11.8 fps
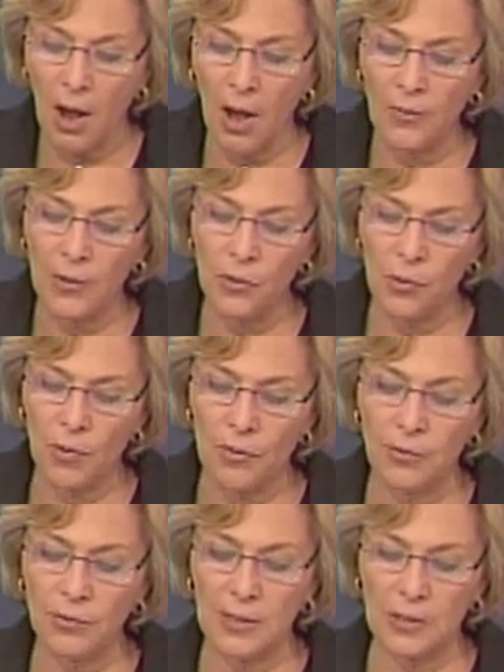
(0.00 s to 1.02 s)
on the
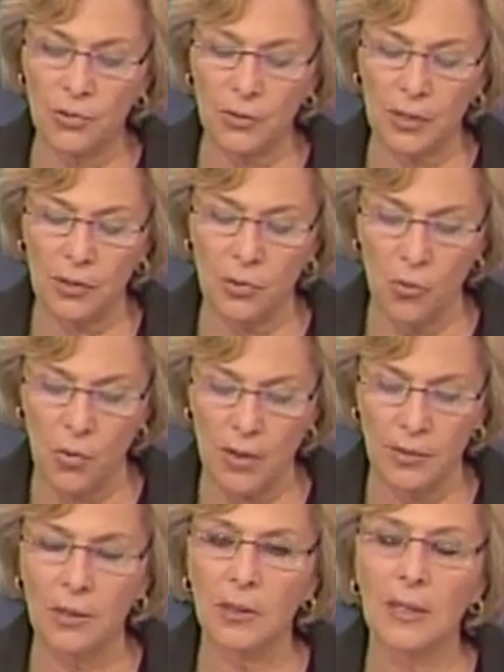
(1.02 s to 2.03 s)
Northern District
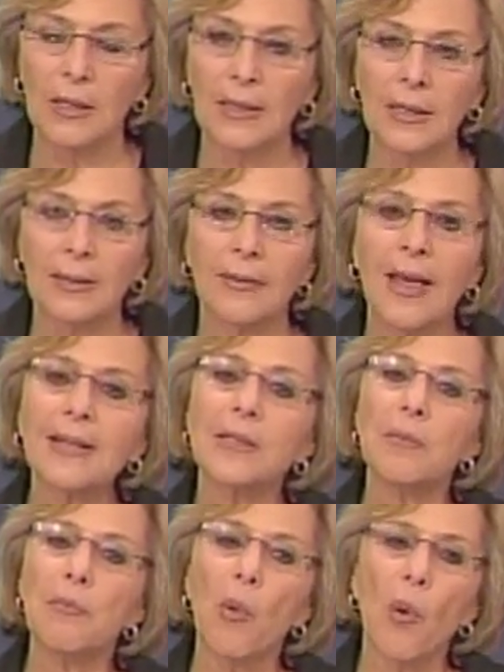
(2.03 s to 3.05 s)
Court. And that's
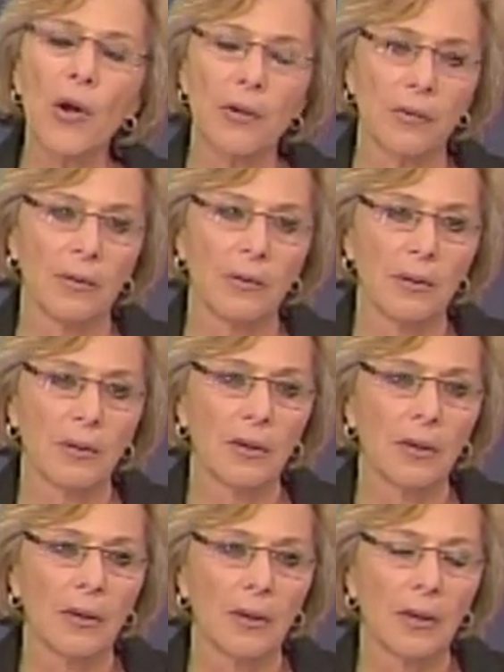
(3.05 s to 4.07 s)
important.
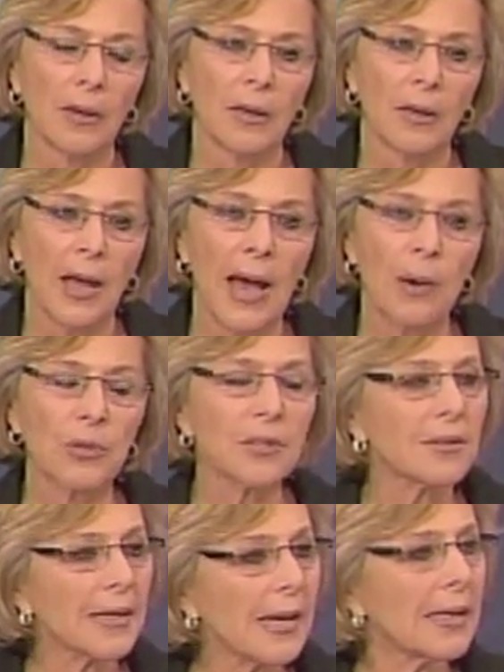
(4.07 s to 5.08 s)
Our
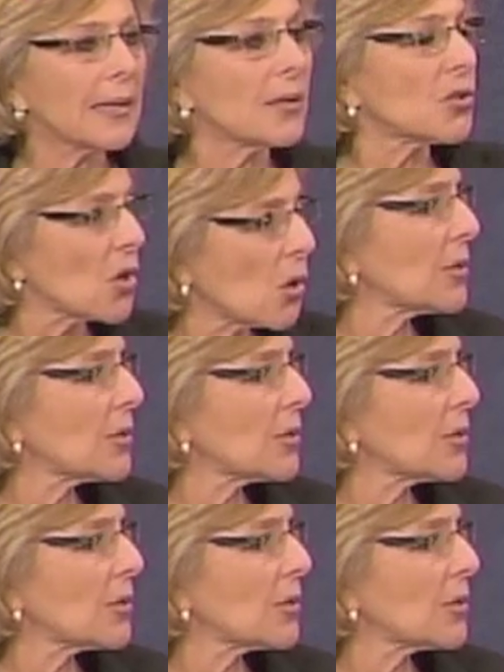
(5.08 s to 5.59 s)
state is so